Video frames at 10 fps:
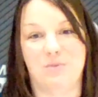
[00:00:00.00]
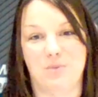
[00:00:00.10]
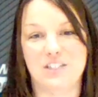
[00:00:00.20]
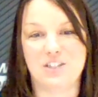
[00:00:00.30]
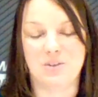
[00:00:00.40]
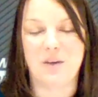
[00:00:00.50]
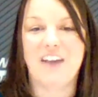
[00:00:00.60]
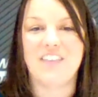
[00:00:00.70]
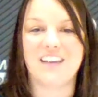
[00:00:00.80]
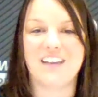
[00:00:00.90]
we do
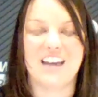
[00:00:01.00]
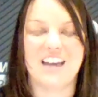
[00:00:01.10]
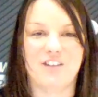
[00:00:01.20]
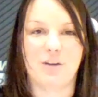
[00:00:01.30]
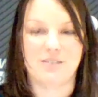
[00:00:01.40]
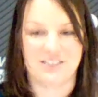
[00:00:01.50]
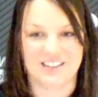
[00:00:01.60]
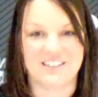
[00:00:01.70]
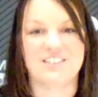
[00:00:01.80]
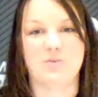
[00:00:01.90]
have that side of our
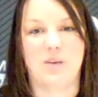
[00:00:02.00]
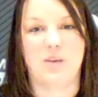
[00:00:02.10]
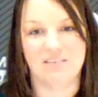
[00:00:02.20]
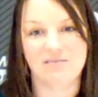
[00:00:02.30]
business as well.